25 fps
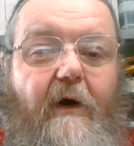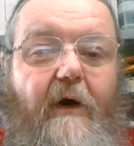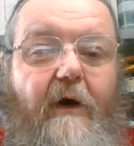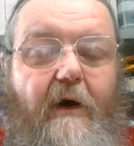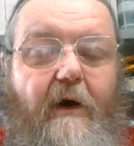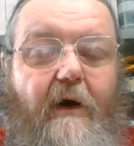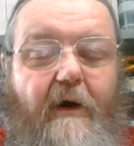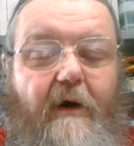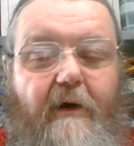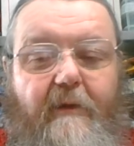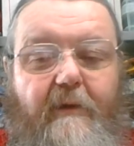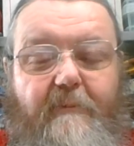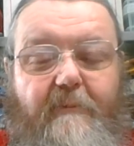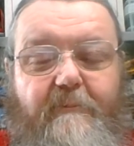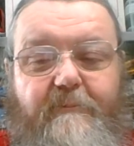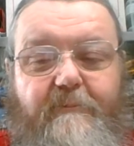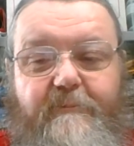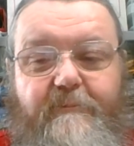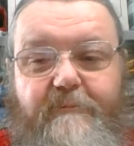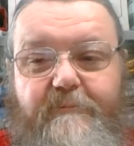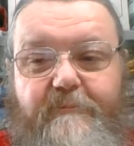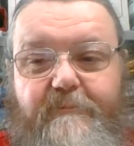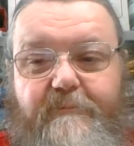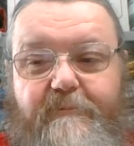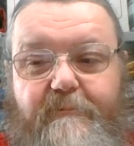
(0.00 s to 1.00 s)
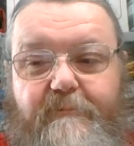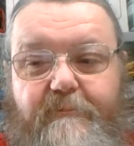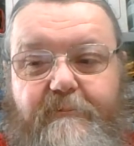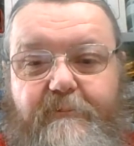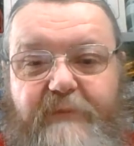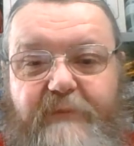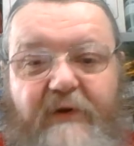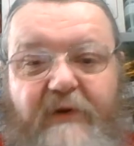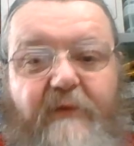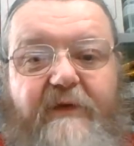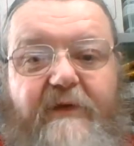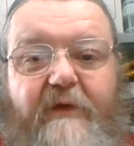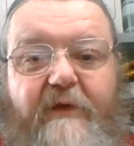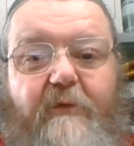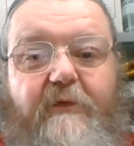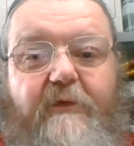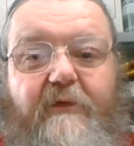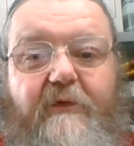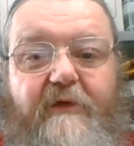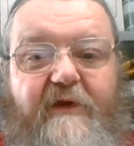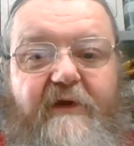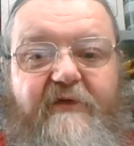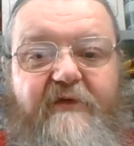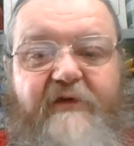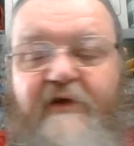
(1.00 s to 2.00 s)
Beyond the
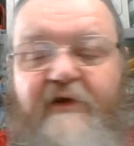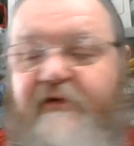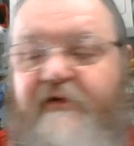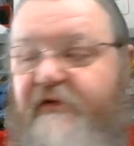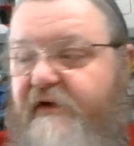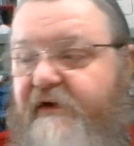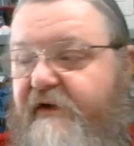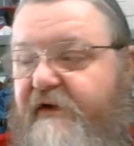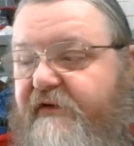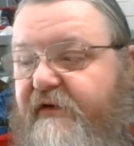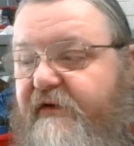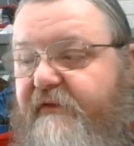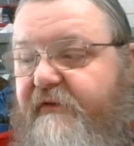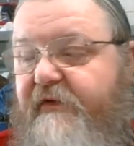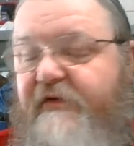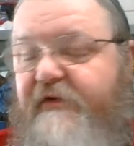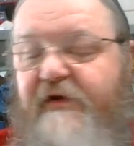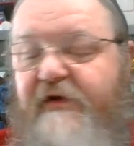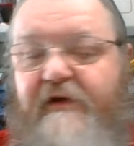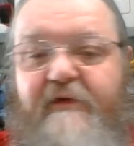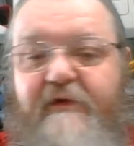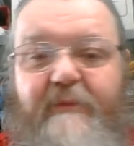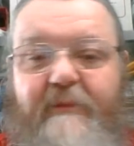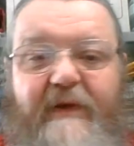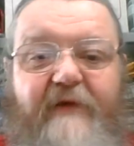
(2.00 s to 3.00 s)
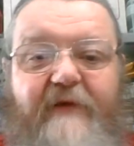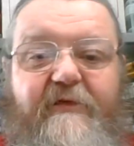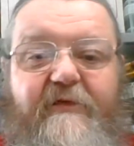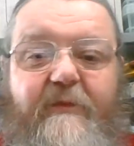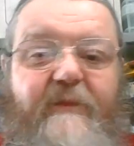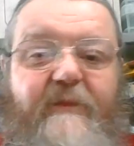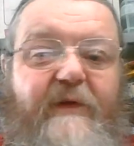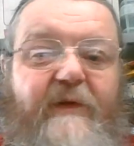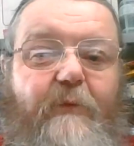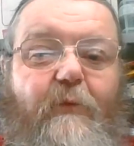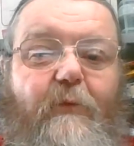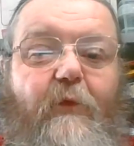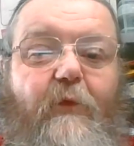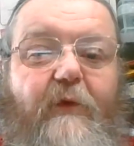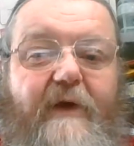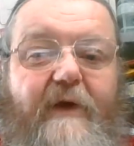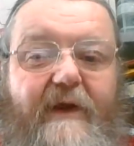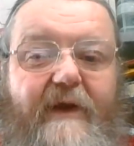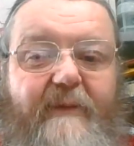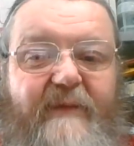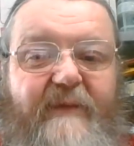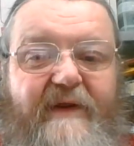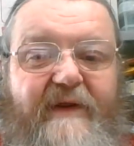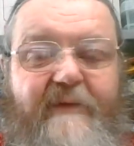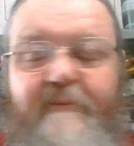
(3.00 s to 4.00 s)
organisation, let's have a chat about something
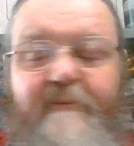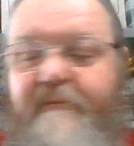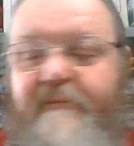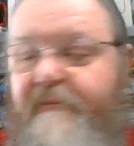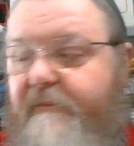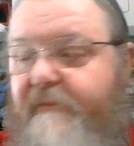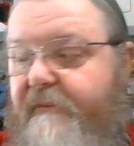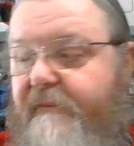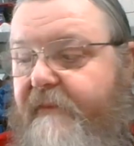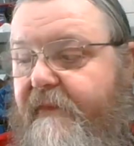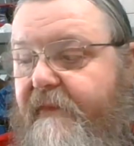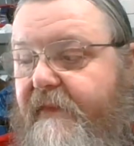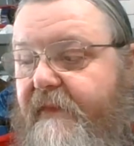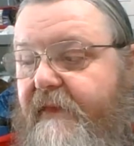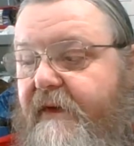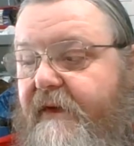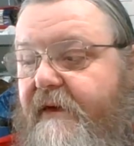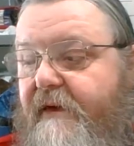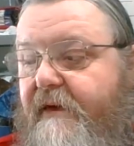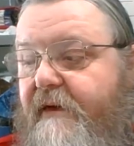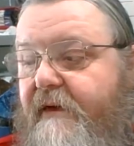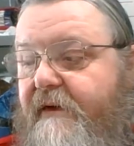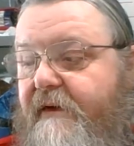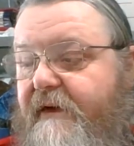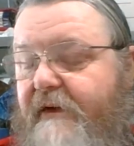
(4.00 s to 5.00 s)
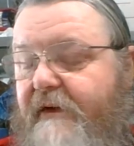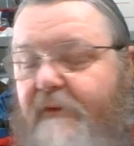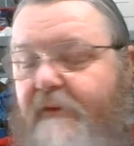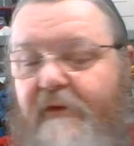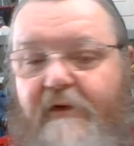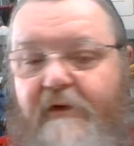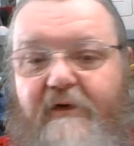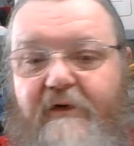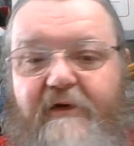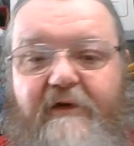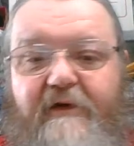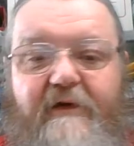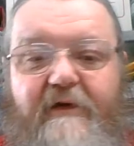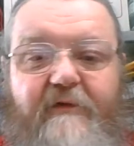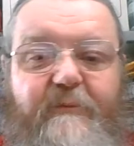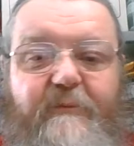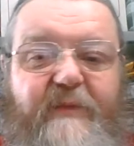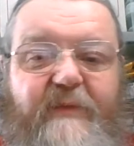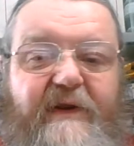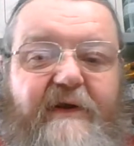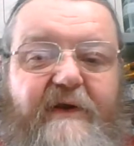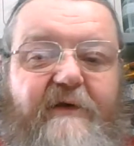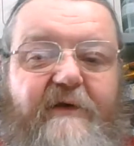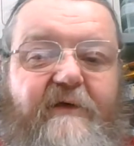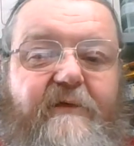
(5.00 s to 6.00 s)
wargamey. Now, I have
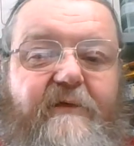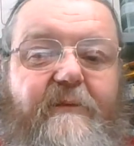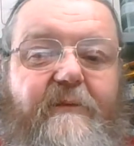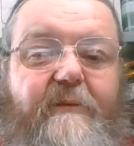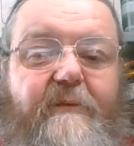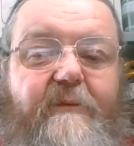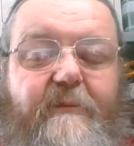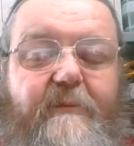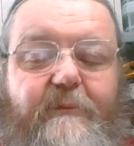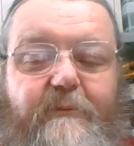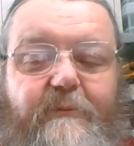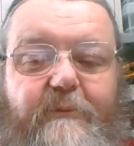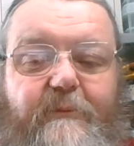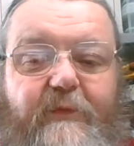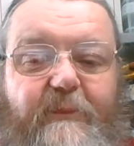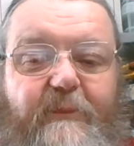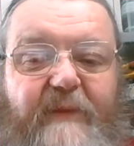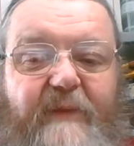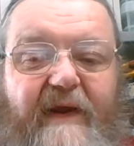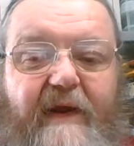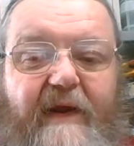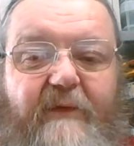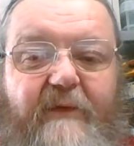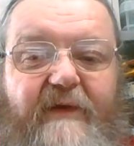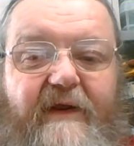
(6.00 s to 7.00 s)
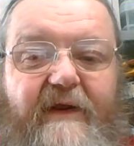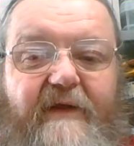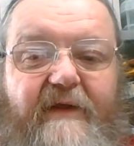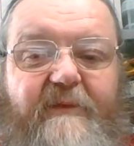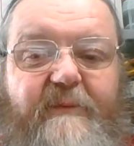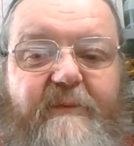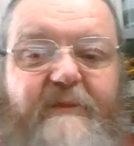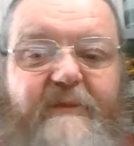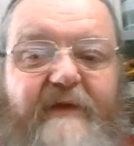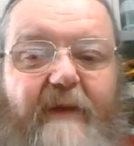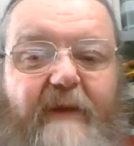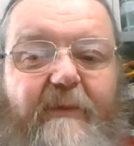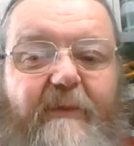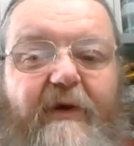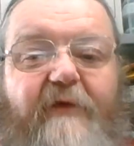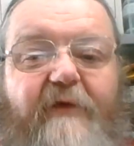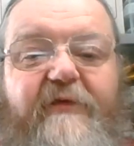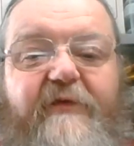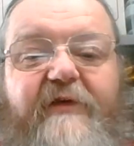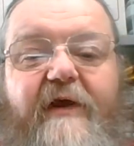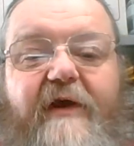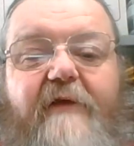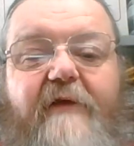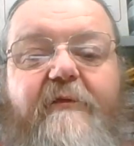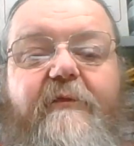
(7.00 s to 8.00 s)
been preparing a demo
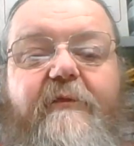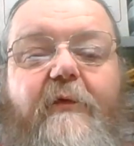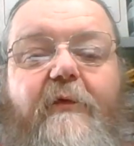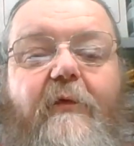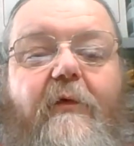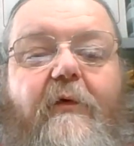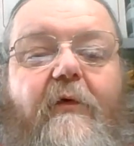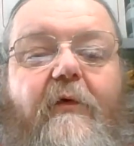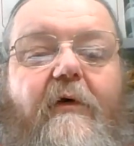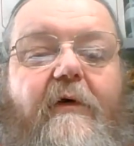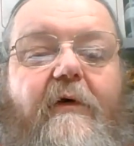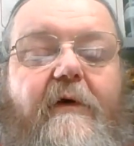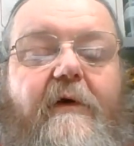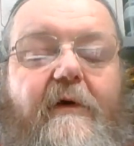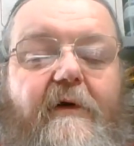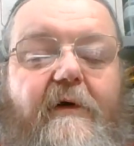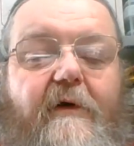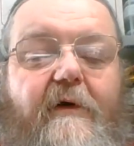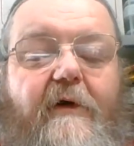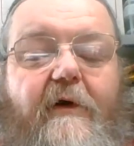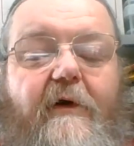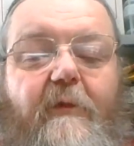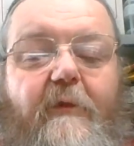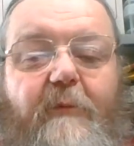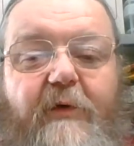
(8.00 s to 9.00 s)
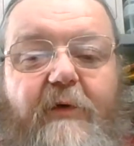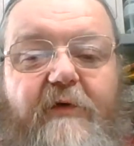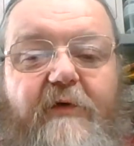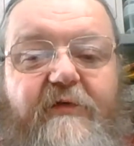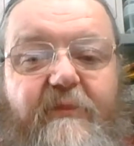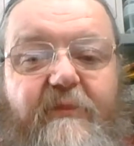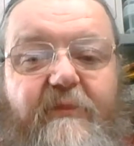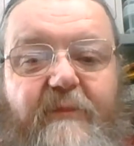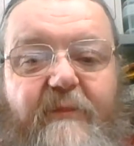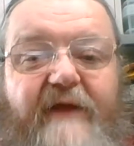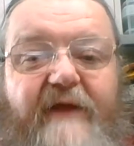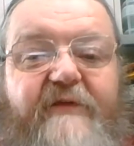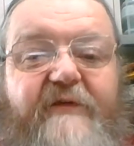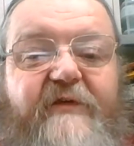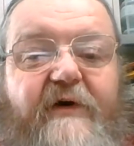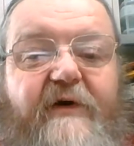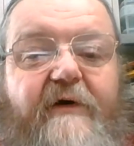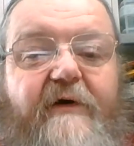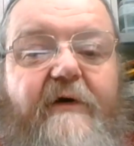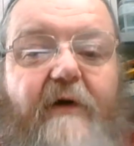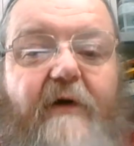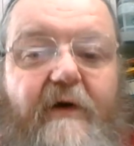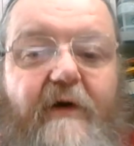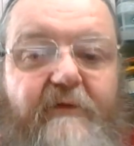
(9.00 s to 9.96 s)
set for Books and Banter.